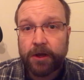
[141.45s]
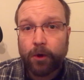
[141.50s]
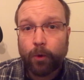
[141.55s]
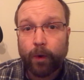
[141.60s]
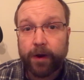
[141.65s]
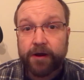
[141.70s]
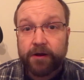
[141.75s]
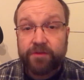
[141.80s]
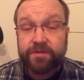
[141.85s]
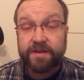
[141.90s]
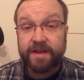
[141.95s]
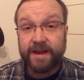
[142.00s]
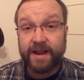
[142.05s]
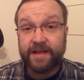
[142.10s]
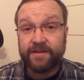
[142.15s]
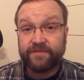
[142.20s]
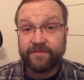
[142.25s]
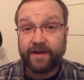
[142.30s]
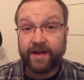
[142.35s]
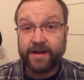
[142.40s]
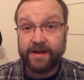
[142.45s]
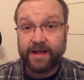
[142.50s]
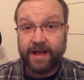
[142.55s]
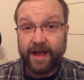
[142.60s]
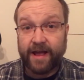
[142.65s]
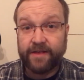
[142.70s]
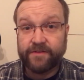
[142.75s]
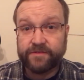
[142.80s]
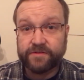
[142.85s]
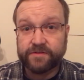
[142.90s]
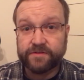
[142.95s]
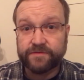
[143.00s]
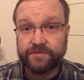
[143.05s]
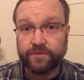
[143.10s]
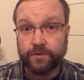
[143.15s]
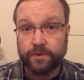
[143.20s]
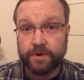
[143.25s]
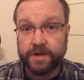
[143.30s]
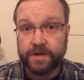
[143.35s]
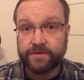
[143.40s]
Where else can I find guys in their
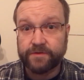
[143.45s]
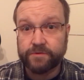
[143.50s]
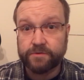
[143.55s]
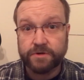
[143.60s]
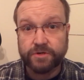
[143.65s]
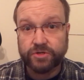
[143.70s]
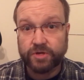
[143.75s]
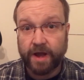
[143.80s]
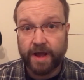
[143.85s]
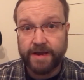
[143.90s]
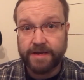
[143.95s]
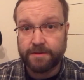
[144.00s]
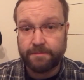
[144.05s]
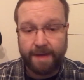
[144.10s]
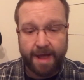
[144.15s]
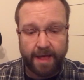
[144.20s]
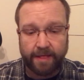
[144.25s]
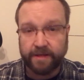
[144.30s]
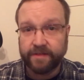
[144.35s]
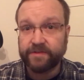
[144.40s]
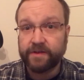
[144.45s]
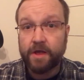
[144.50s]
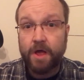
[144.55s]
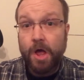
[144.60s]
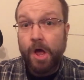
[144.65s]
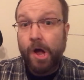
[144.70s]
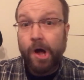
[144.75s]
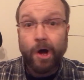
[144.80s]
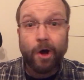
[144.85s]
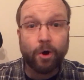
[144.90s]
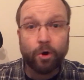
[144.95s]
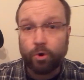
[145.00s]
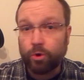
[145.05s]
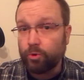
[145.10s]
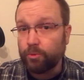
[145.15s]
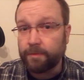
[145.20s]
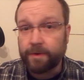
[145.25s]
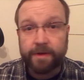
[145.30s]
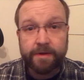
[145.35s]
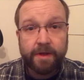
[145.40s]
40s who are trying to balance
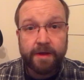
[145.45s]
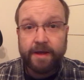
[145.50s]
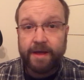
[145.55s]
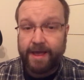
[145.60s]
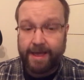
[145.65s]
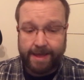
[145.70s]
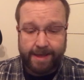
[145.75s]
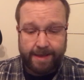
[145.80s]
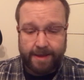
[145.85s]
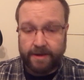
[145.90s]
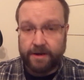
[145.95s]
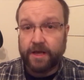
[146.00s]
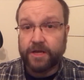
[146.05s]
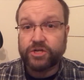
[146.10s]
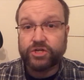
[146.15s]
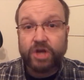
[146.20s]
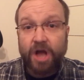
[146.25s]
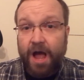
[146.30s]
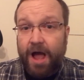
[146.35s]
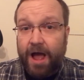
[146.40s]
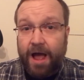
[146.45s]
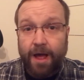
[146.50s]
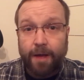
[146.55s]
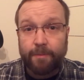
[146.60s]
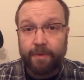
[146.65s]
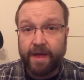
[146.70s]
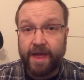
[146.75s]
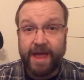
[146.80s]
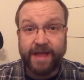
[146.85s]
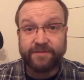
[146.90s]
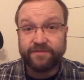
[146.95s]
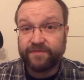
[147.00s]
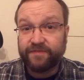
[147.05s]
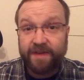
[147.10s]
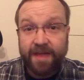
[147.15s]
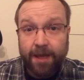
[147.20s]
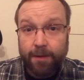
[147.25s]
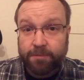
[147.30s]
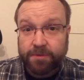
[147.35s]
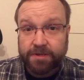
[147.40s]
home and a job and
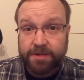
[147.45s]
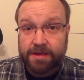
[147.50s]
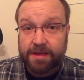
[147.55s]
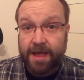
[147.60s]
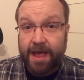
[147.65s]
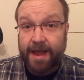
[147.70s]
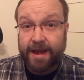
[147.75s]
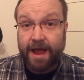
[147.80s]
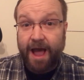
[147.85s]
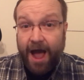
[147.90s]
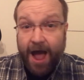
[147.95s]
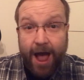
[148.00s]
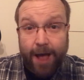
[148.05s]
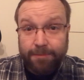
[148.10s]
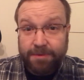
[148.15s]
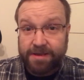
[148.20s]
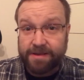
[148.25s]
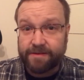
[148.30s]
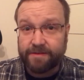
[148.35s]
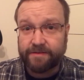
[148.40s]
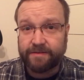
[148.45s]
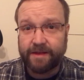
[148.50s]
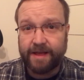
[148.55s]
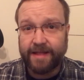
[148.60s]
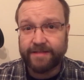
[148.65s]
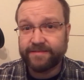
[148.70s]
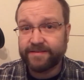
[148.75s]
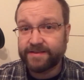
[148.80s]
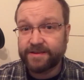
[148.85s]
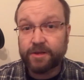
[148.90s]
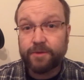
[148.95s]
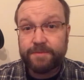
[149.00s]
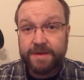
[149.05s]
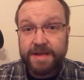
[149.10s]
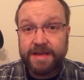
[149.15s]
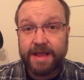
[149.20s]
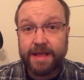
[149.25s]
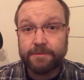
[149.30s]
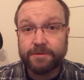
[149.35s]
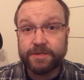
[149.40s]
family and hobbies and still
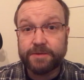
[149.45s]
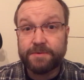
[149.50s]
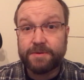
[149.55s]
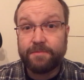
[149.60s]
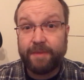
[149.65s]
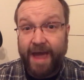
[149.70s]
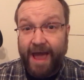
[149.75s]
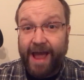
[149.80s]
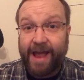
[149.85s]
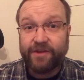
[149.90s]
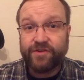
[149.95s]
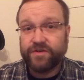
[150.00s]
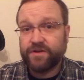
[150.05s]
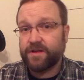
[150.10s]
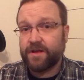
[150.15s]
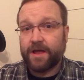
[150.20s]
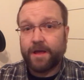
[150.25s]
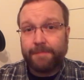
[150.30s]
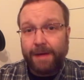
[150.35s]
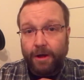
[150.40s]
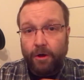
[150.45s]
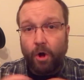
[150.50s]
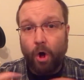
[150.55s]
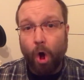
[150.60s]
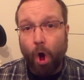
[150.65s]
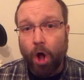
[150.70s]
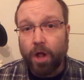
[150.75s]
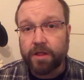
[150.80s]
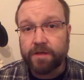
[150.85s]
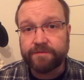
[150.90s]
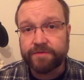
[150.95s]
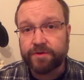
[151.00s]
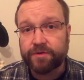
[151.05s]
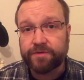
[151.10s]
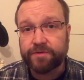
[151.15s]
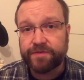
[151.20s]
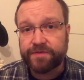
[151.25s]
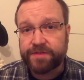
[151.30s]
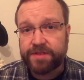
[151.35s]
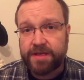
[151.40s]
being able to be passionate about all of
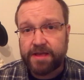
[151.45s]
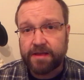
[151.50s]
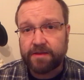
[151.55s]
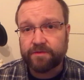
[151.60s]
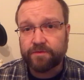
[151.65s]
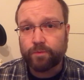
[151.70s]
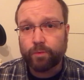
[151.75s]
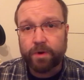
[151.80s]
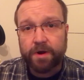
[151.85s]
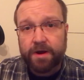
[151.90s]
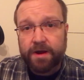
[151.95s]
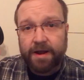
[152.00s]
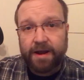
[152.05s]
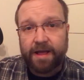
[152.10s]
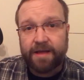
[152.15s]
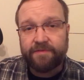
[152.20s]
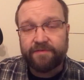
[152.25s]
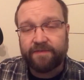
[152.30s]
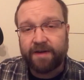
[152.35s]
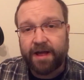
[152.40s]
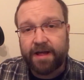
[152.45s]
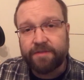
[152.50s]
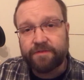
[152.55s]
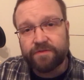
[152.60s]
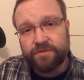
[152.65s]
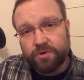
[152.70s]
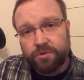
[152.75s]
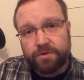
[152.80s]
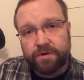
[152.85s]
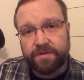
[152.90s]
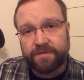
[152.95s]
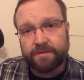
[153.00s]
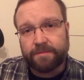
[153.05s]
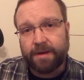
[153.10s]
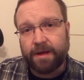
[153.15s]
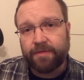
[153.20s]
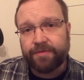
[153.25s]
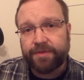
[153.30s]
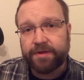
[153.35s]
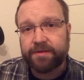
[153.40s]
those things? Where can I find stories
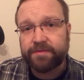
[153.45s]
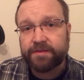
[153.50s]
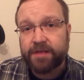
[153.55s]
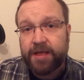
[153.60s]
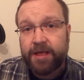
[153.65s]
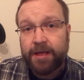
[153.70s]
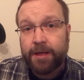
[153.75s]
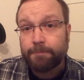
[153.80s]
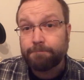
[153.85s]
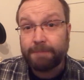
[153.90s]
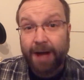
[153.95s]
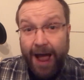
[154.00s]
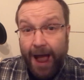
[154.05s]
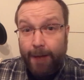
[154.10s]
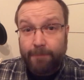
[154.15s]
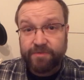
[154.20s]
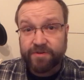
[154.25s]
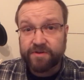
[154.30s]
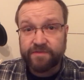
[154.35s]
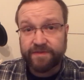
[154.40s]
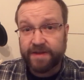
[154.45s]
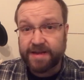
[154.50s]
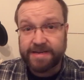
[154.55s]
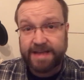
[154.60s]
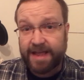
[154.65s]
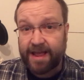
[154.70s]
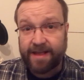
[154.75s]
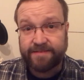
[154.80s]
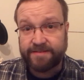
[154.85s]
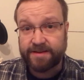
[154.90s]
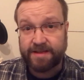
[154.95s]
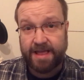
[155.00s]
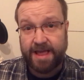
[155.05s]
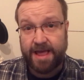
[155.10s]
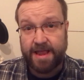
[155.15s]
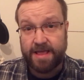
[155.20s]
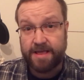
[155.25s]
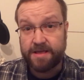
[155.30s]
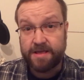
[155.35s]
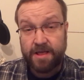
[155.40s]
about this? Moms are fantastic
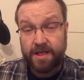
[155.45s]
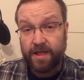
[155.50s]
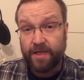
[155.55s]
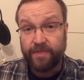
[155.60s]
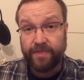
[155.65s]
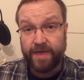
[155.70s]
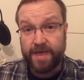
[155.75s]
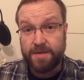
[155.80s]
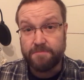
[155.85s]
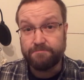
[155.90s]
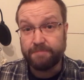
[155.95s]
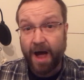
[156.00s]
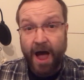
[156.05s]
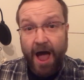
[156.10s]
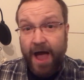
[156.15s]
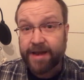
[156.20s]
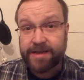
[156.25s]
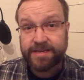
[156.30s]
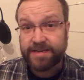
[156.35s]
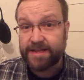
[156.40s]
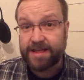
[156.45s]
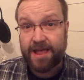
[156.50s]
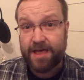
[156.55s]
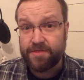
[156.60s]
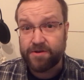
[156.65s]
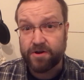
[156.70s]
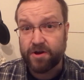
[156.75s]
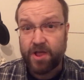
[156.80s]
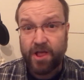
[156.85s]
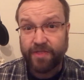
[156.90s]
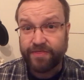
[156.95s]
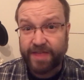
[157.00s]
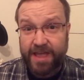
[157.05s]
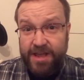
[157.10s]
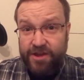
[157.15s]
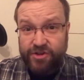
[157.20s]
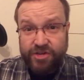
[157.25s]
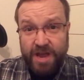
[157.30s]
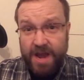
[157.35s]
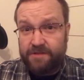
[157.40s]
at it. They bond together.
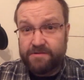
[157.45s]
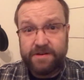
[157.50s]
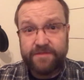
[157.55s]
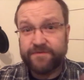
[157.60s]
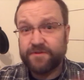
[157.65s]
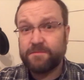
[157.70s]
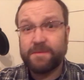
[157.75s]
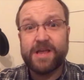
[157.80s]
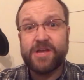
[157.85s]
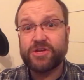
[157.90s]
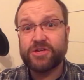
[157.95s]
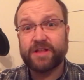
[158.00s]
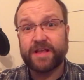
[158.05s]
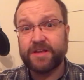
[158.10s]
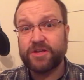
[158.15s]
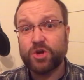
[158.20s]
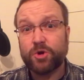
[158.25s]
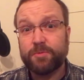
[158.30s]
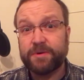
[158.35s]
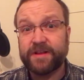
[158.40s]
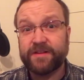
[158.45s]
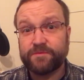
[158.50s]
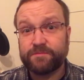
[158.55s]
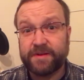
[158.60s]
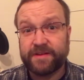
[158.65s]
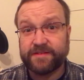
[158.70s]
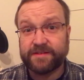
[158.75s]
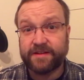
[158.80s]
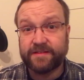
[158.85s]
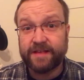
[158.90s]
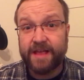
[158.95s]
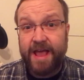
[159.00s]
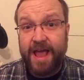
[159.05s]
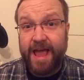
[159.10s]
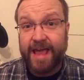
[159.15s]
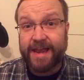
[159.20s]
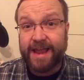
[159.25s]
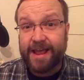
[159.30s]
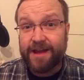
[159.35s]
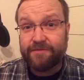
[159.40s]
They share information like nobody's business,
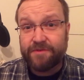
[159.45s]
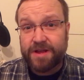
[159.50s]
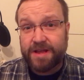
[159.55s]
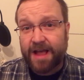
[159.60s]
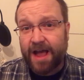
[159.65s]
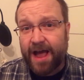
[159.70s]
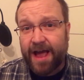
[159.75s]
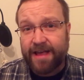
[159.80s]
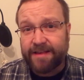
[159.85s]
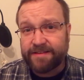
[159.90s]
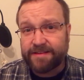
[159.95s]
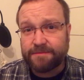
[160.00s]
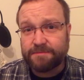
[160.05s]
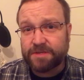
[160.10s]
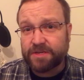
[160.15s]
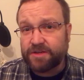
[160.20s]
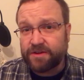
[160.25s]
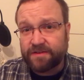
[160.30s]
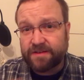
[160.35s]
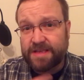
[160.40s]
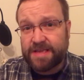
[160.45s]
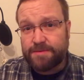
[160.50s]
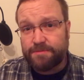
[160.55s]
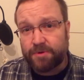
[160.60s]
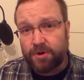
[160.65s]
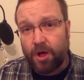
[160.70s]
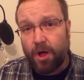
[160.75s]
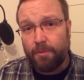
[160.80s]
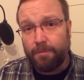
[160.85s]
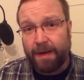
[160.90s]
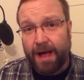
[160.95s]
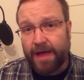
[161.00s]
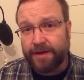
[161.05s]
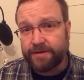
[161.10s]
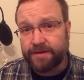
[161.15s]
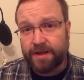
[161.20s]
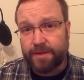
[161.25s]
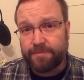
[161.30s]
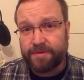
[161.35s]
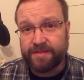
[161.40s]
and every guy seems to just keep it all
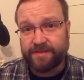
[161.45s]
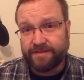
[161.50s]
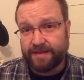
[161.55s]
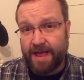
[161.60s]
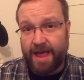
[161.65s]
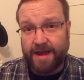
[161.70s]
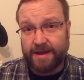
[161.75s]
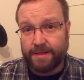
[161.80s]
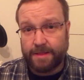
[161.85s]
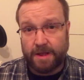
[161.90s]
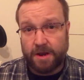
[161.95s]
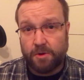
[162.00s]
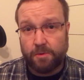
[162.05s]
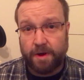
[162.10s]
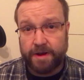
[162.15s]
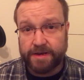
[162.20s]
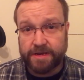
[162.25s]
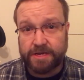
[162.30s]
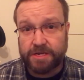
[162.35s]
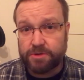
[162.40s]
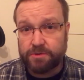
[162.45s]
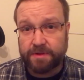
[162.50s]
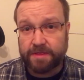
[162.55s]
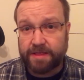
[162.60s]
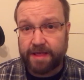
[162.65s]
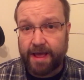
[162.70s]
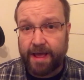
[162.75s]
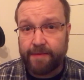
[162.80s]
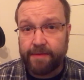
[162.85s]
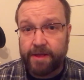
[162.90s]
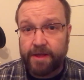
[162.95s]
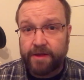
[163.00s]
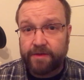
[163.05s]
bottled up inside and they don't want to do with that.